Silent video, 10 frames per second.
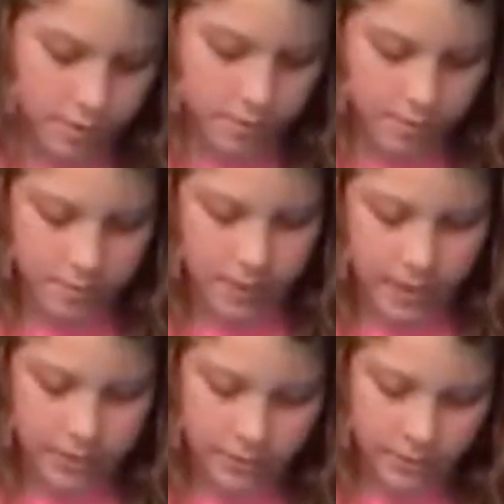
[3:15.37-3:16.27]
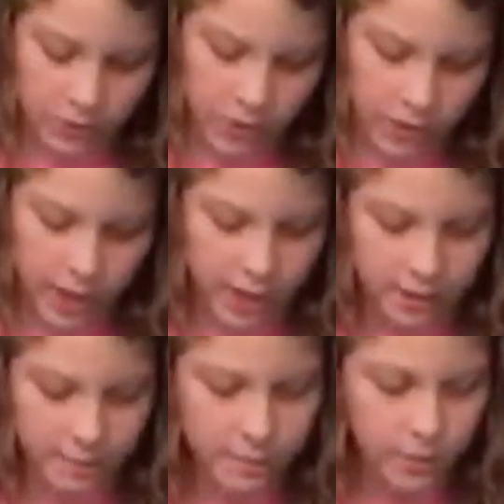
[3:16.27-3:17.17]
what mine will look like.
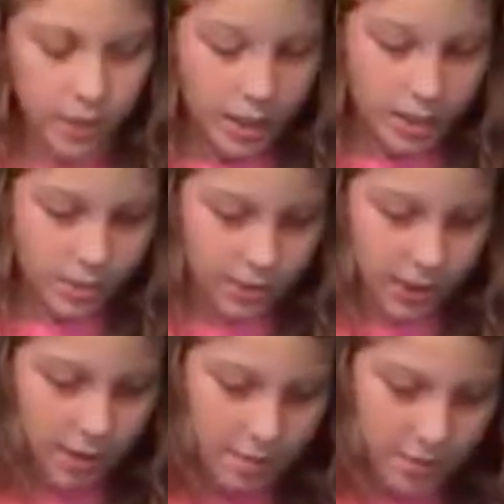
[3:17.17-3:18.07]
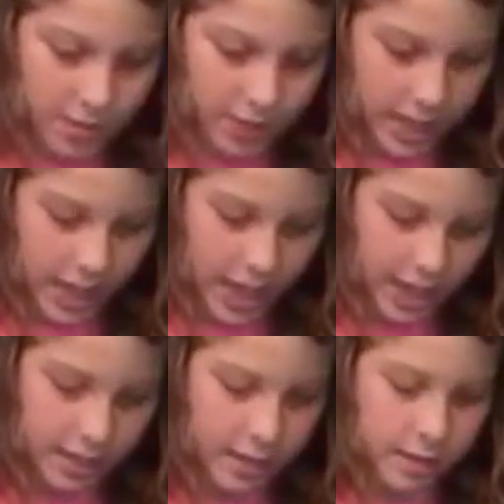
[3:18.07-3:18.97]
So now I'm just gonna
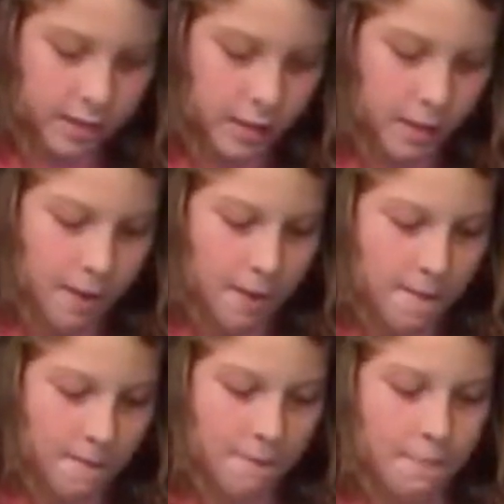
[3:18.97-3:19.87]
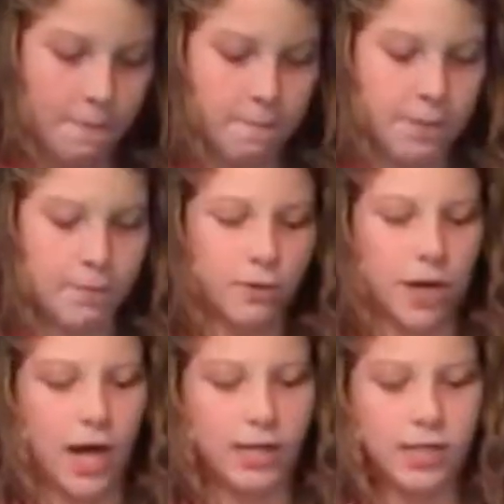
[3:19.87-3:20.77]
add my
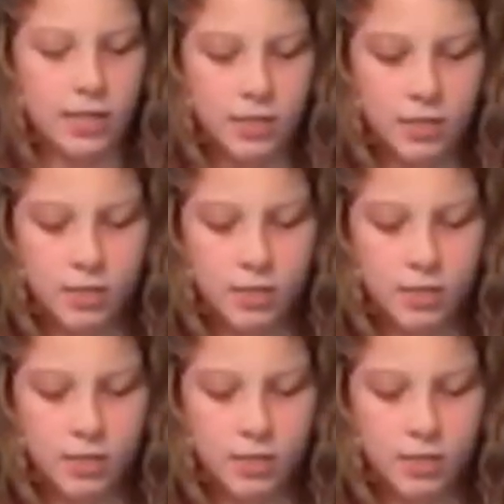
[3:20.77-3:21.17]
borax.